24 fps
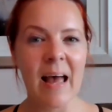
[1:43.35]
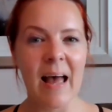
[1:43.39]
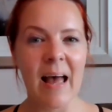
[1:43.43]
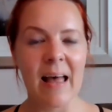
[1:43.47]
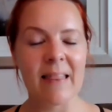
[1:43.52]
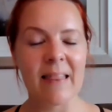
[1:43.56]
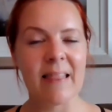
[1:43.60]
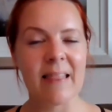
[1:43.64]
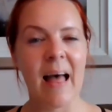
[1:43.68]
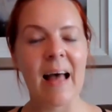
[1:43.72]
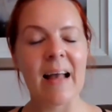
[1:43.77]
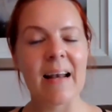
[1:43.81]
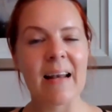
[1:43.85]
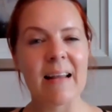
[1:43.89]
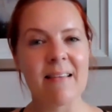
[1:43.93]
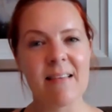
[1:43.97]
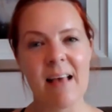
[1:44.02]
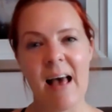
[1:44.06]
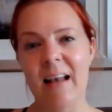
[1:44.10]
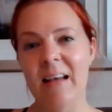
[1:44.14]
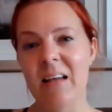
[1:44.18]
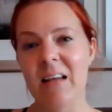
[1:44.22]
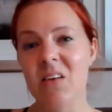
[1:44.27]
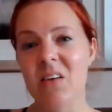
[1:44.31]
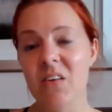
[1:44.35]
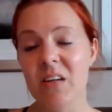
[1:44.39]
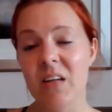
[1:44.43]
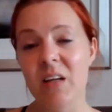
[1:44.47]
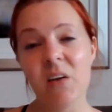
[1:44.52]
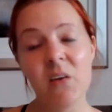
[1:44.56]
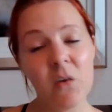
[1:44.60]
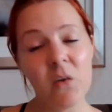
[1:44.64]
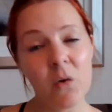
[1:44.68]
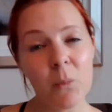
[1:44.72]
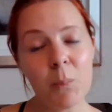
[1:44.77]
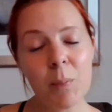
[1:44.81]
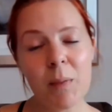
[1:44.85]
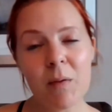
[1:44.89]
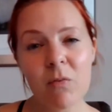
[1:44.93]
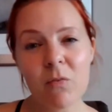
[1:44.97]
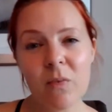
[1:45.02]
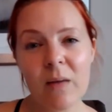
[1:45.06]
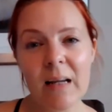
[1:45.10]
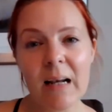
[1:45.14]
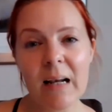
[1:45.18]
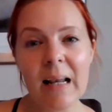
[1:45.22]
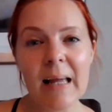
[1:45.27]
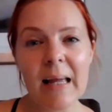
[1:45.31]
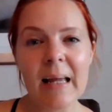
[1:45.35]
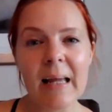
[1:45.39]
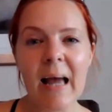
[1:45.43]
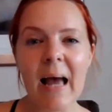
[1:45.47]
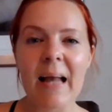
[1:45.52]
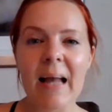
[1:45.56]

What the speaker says: And that is energy you'll be feeling.